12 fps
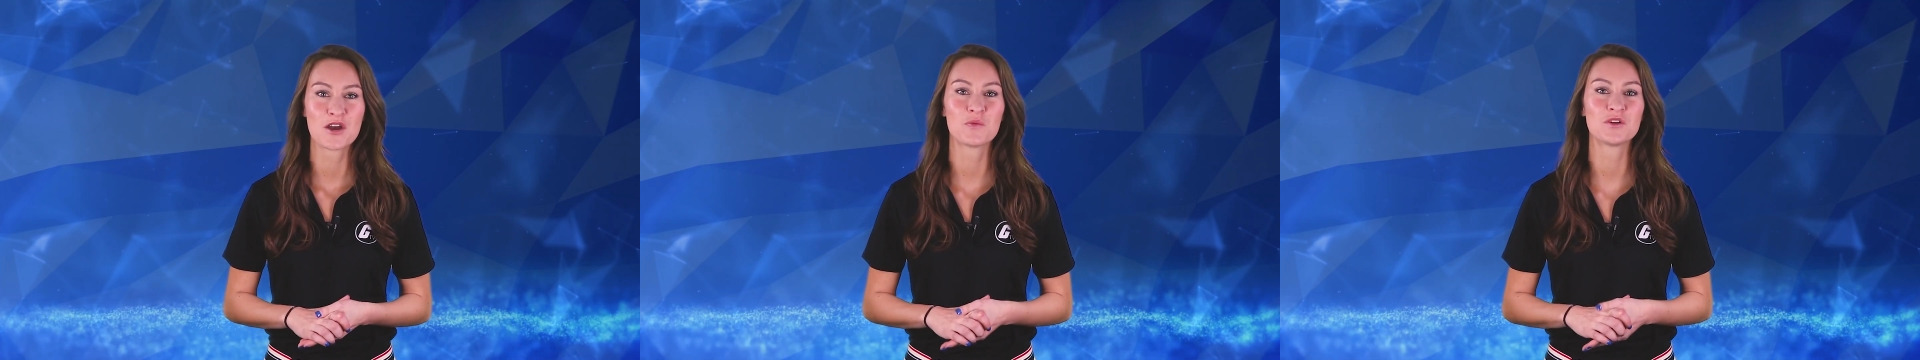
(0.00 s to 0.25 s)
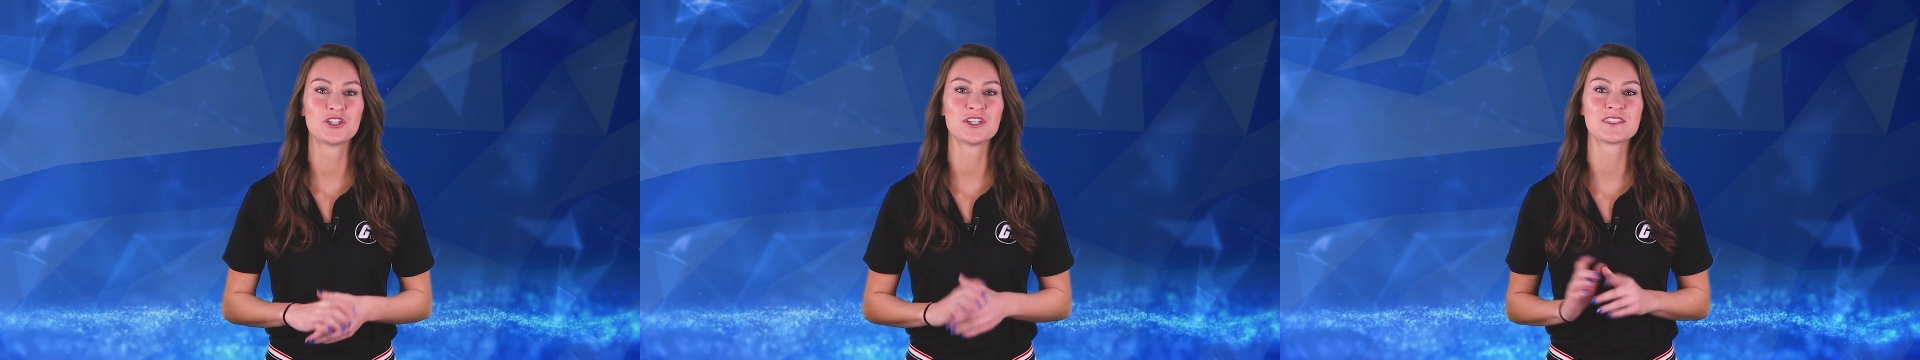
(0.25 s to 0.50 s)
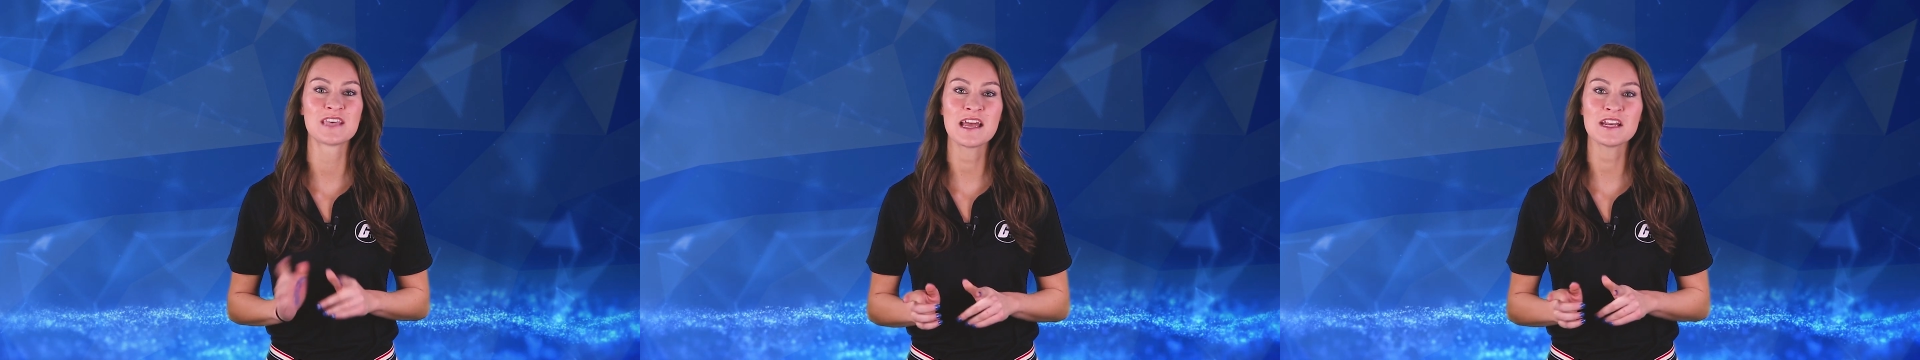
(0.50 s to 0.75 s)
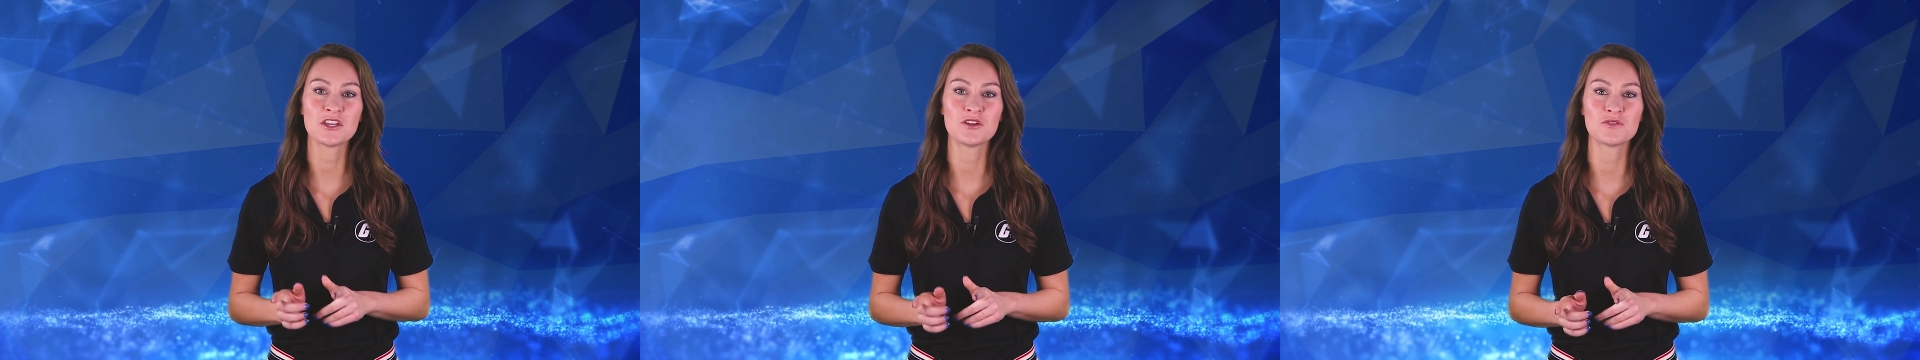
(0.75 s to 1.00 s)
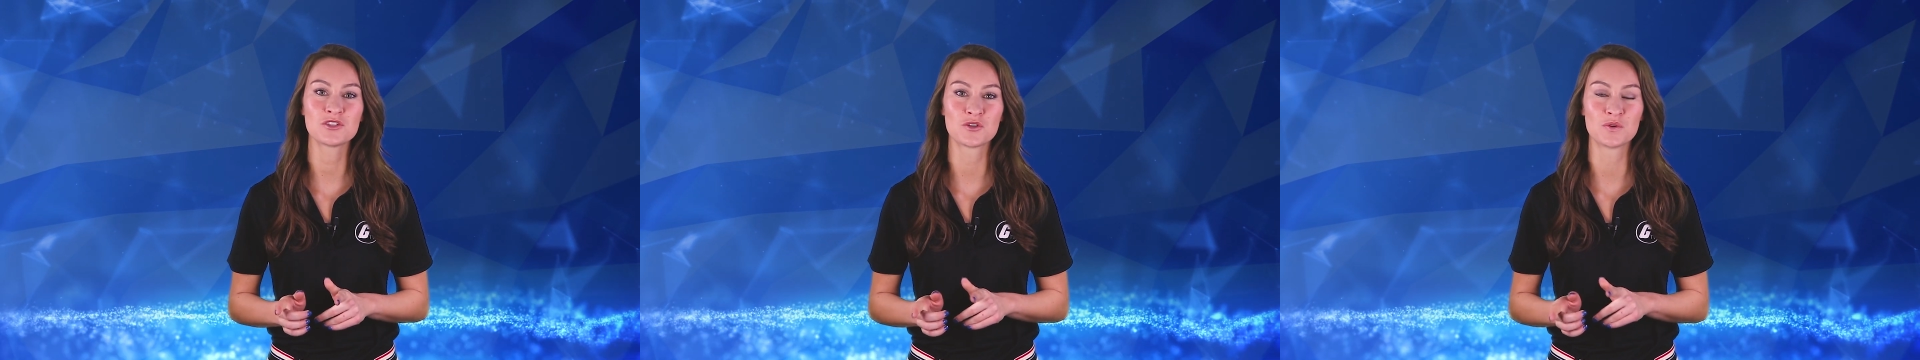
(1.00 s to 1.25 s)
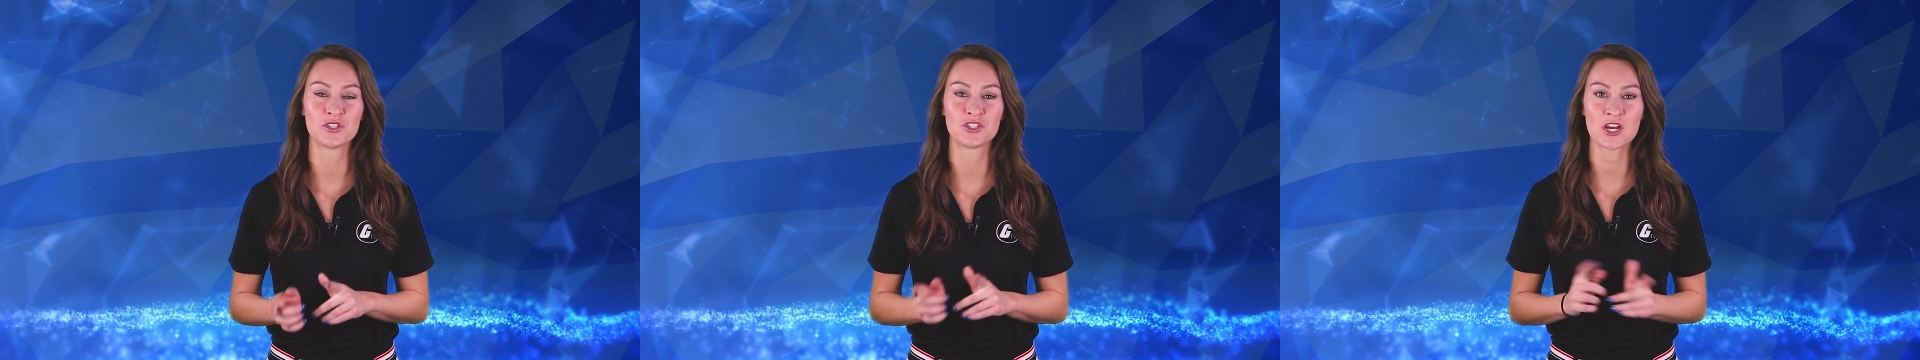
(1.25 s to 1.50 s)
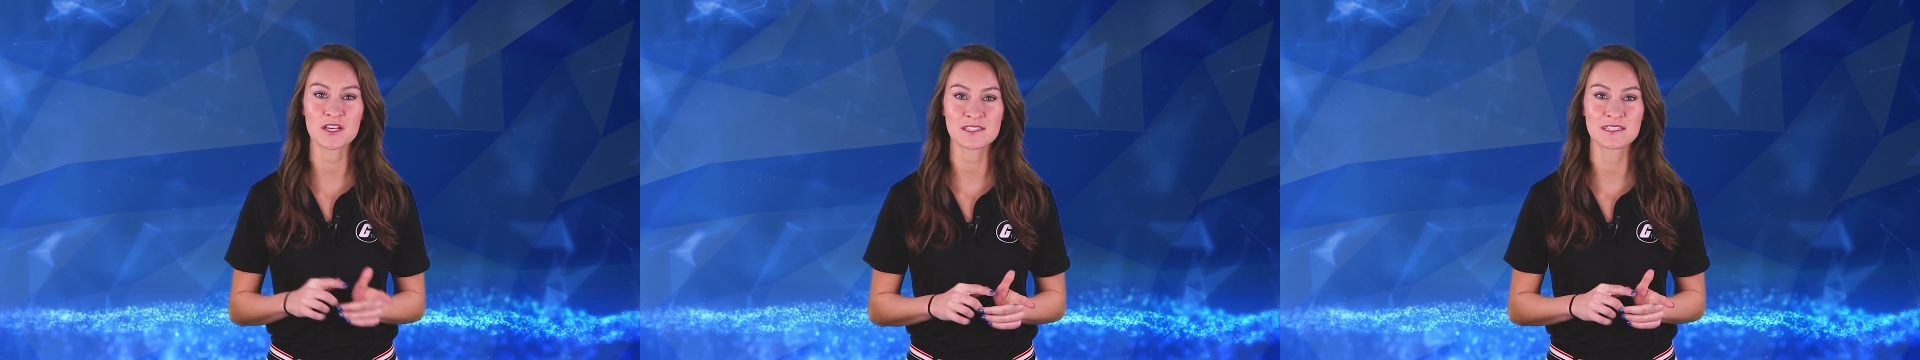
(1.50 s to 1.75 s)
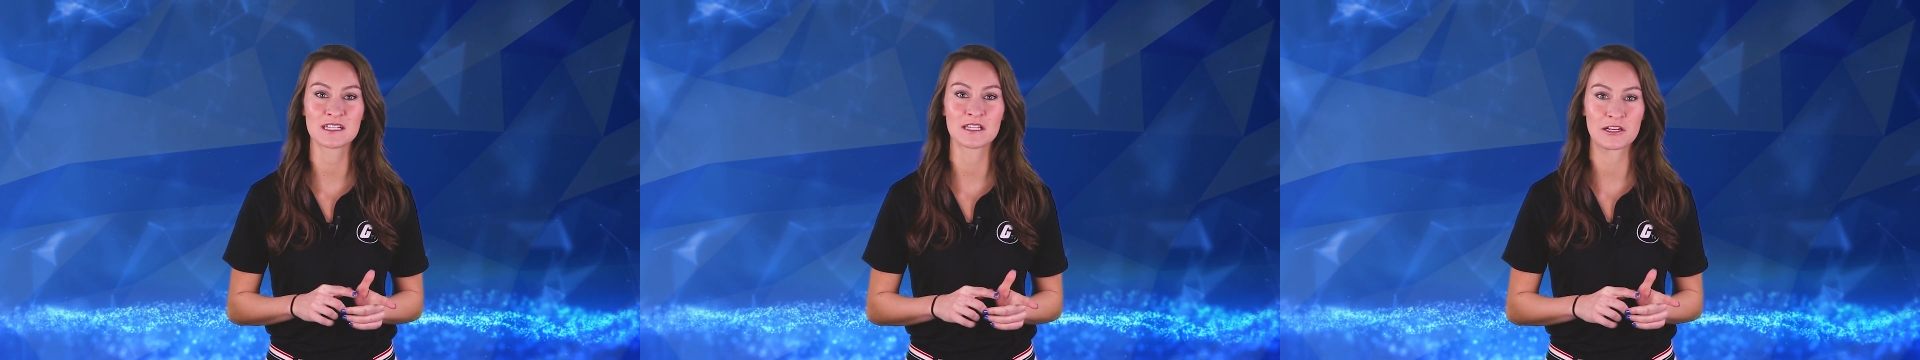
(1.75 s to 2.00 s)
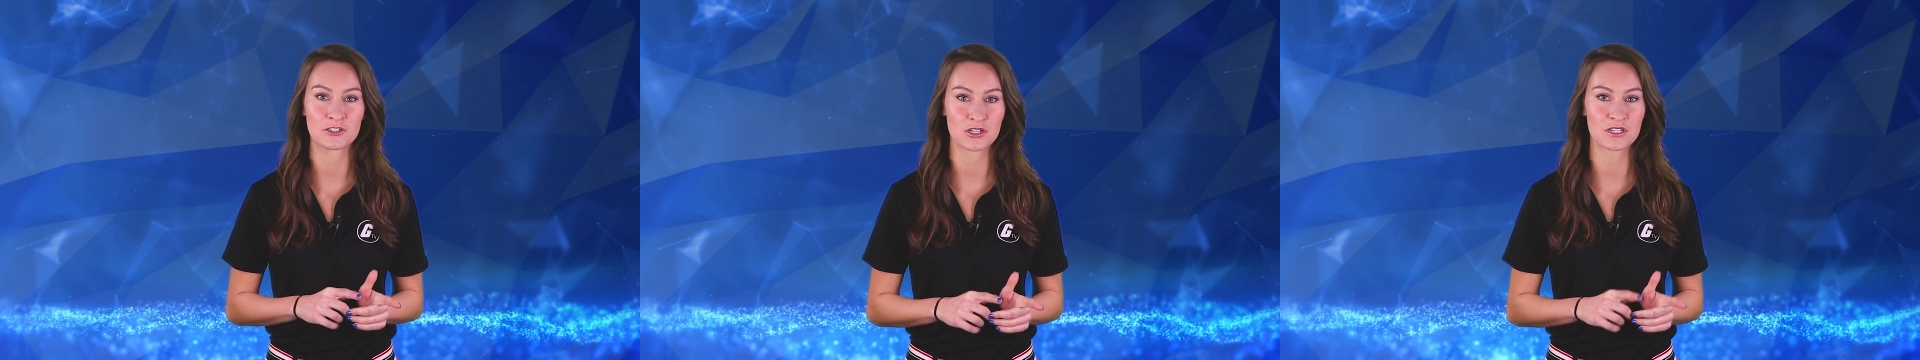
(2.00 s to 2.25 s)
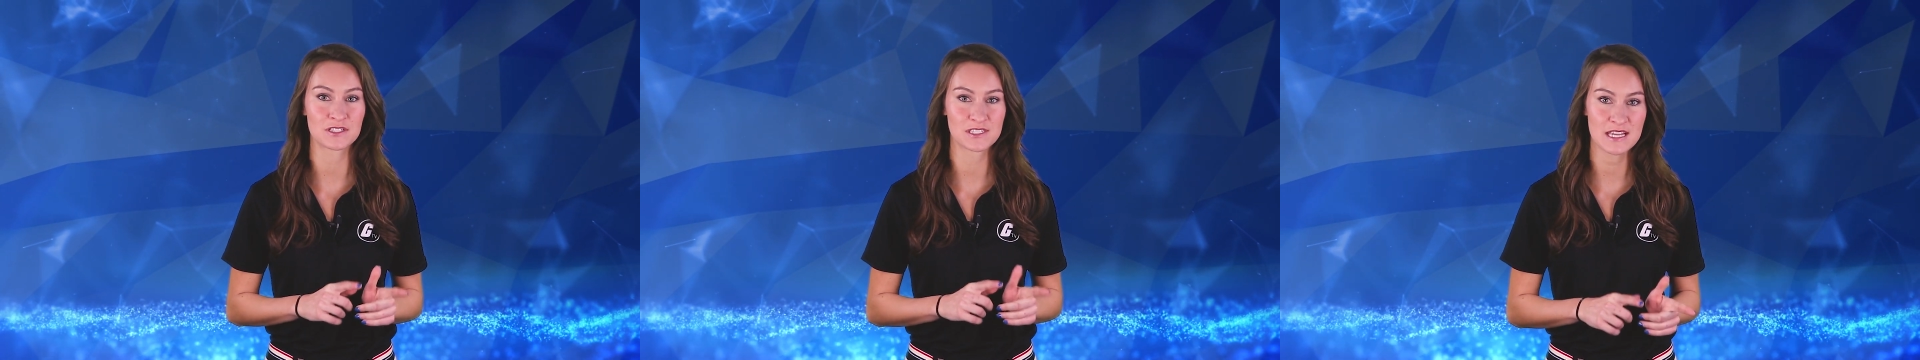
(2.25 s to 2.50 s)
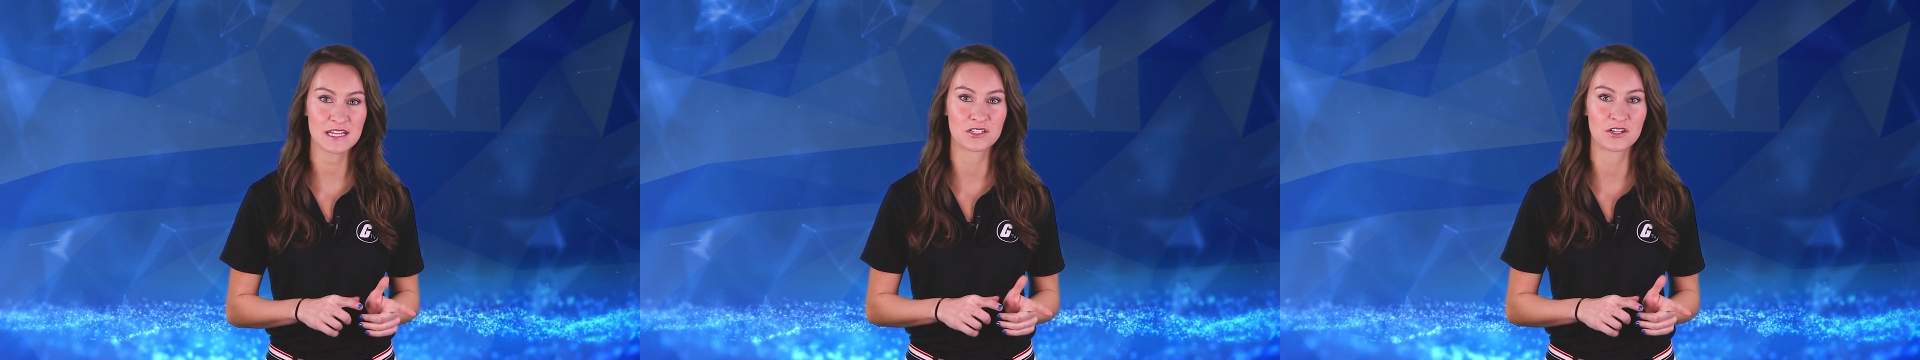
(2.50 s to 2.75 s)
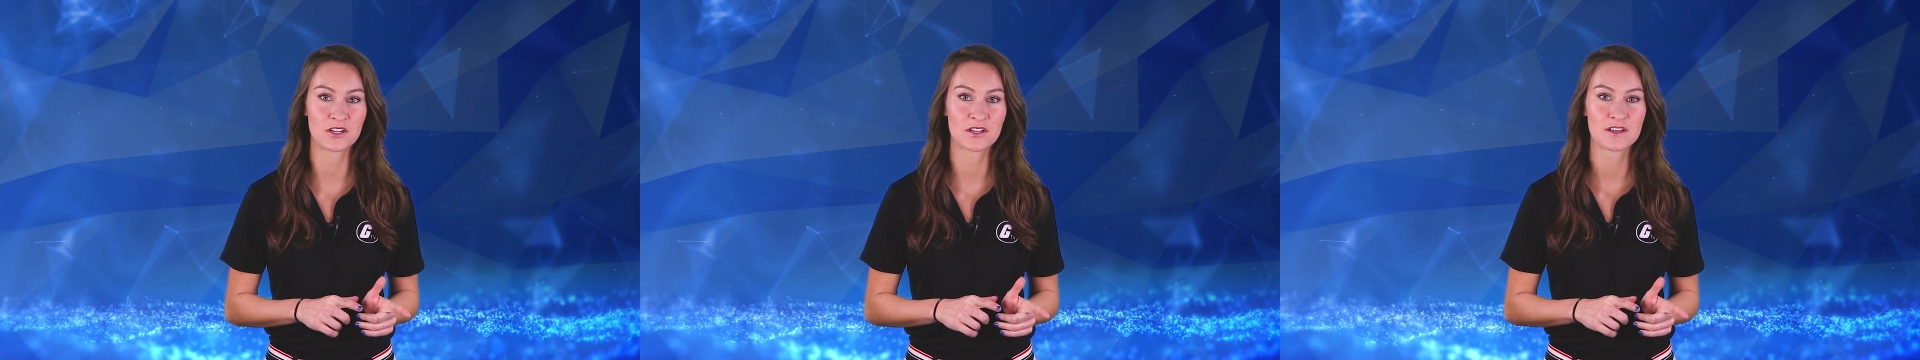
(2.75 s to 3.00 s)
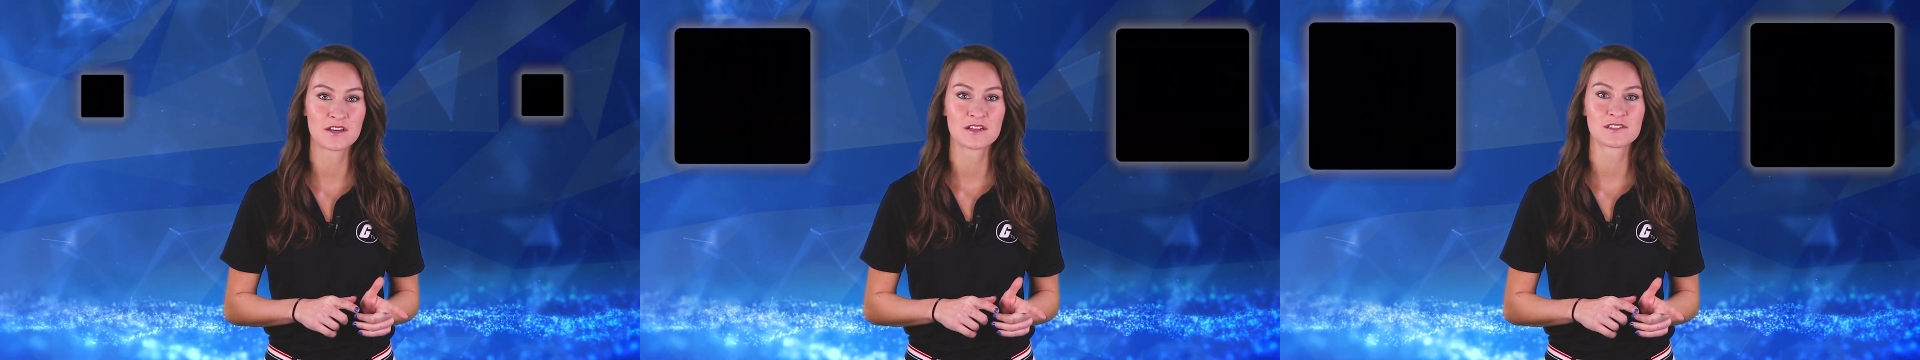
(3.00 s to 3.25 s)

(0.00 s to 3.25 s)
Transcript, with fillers: which is then used to adjust the electrical signal,